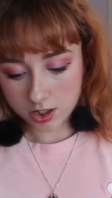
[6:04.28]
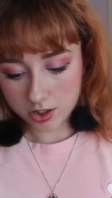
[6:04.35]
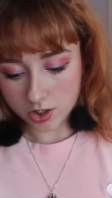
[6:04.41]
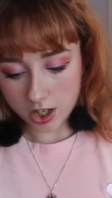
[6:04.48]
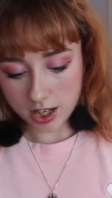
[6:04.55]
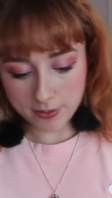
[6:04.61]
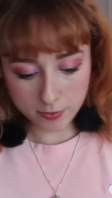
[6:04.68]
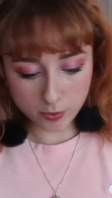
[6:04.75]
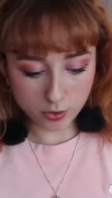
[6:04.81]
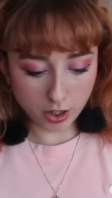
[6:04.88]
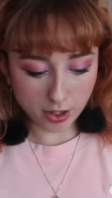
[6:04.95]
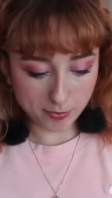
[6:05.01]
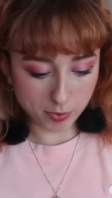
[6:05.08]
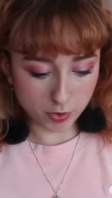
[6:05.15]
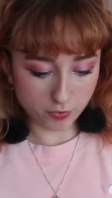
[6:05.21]
So I thought
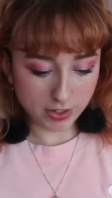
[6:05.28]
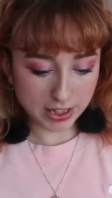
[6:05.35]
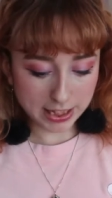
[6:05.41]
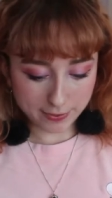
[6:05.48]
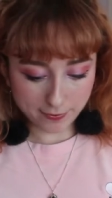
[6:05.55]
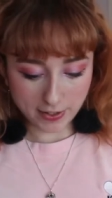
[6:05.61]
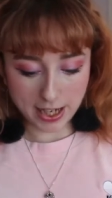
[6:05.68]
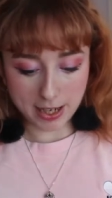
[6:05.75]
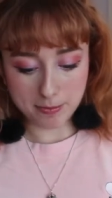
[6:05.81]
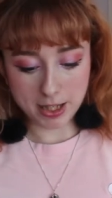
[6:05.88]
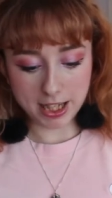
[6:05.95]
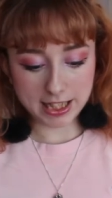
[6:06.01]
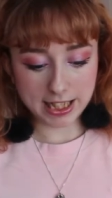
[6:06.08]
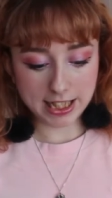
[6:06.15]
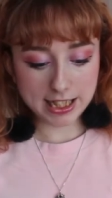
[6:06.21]
that was really fab
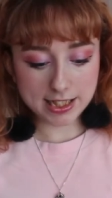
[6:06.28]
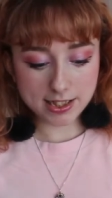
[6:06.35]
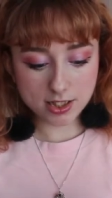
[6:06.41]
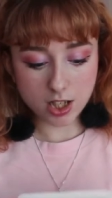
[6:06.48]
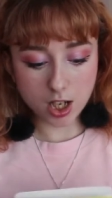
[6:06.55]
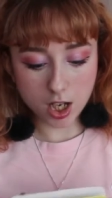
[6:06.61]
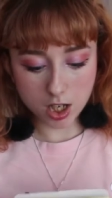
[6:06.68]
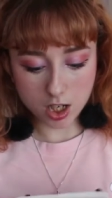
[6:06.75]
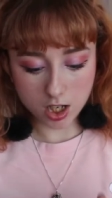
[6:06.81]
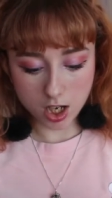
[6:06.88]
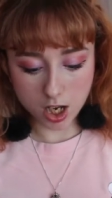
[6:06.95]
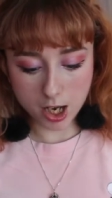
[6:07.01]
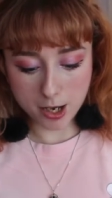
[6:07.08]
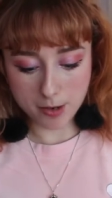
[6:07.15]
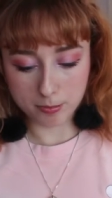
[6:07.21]
and it is
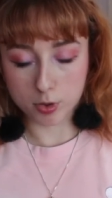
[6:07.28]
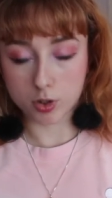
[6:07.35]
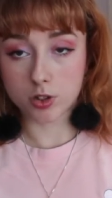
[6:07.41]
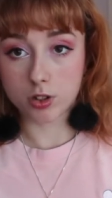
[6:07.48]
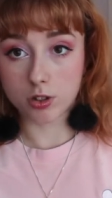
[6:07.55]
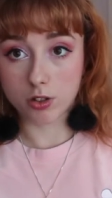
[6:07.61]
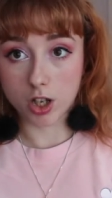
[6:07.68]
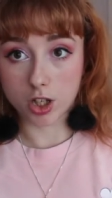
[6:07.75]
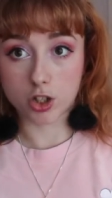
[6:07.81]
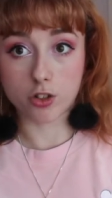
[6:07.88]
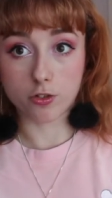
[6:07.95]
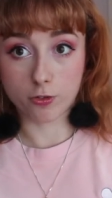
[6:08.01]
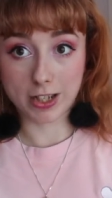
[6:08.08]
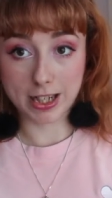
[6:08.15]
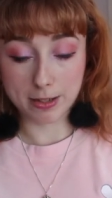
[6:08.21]
um, a
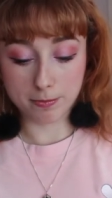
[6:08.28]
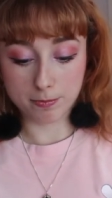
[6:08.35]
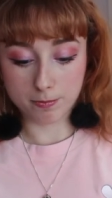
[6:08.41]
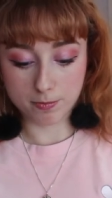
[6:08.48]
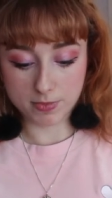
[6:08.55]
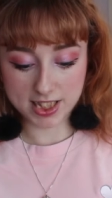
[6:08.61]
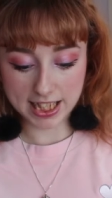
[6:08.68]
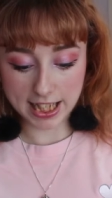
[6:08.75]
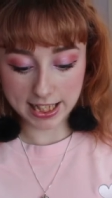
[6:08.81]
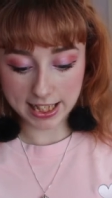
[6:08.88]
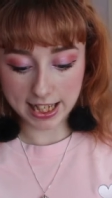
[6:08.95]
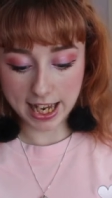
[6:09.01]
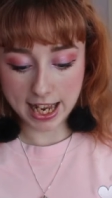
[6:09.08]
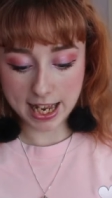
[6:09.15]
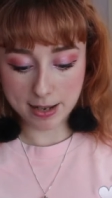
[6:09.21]
Korean
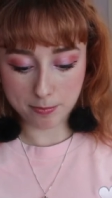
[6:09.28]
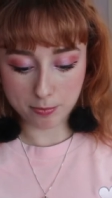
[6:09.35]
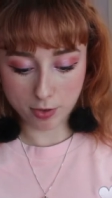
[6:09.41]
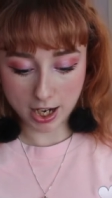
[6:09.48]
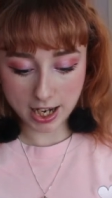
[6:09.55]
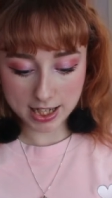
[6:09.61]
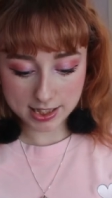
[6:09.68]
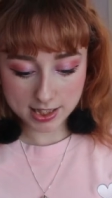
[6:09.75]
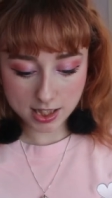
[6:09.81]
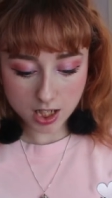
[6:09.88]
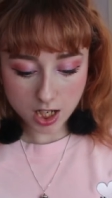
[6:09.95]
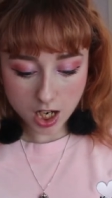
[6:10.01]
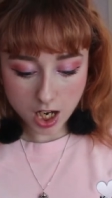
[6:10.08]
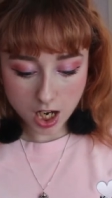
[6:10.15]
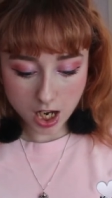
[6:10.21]
skincare brand.
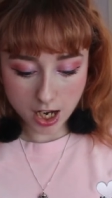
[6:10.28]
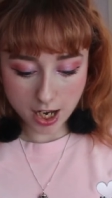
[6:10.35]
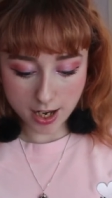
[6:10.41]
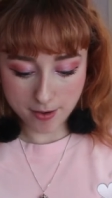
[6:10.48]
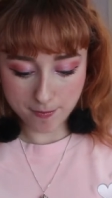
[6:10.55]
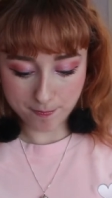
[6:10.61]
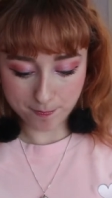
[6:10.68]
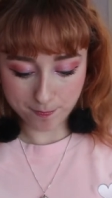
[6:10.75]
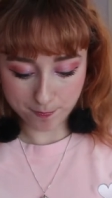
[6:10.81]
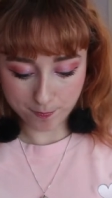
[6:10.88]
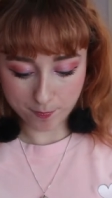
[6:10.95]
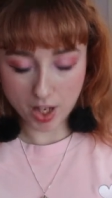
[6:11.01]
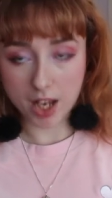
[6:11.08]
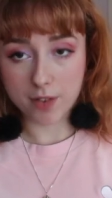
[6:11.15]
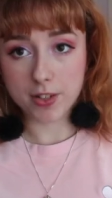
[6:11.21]

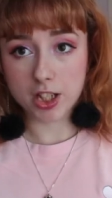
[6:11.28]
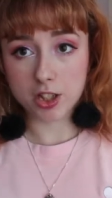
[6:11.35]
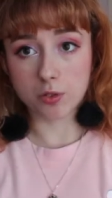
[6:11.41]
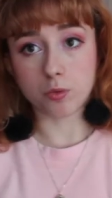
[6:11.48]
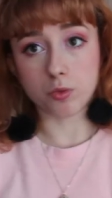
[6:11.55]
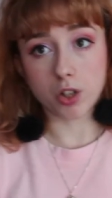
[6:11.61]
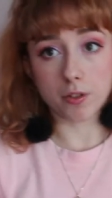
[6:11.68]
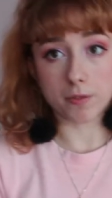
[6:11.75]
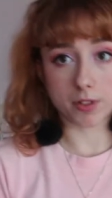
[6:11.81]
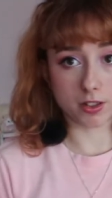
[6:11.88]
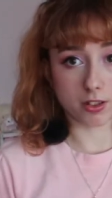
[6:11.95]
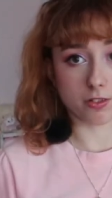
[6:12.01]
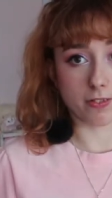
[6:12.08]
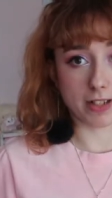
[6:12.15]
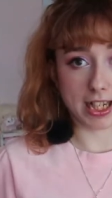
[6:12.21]
Um, I think you all know
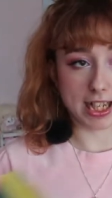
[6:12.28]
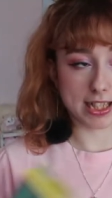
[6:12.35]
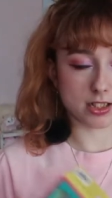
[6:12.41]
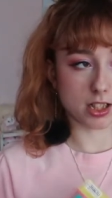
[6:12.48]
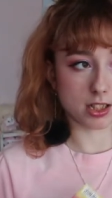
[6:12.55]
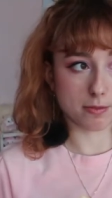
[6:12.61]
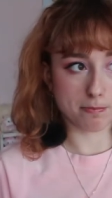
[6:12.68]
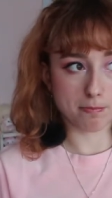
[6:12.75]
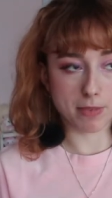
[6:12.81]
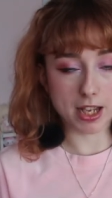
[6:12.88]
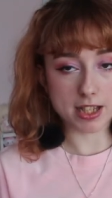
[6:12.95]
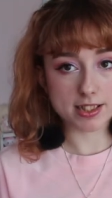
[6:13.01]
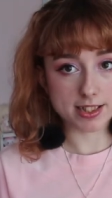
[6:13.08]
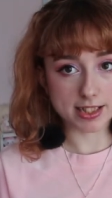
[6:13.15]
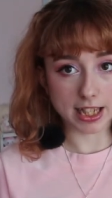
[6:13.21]
that Korea has like the
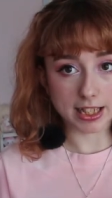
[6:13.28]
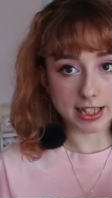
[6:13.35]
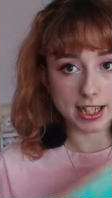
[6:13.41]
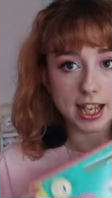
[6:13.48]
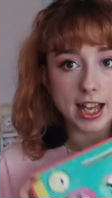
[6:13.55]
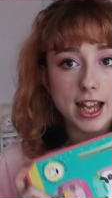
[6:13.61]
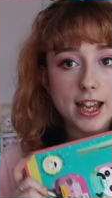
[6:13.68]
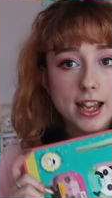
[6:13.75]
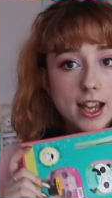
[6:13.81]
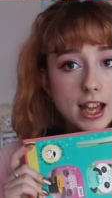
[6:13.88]
best skincare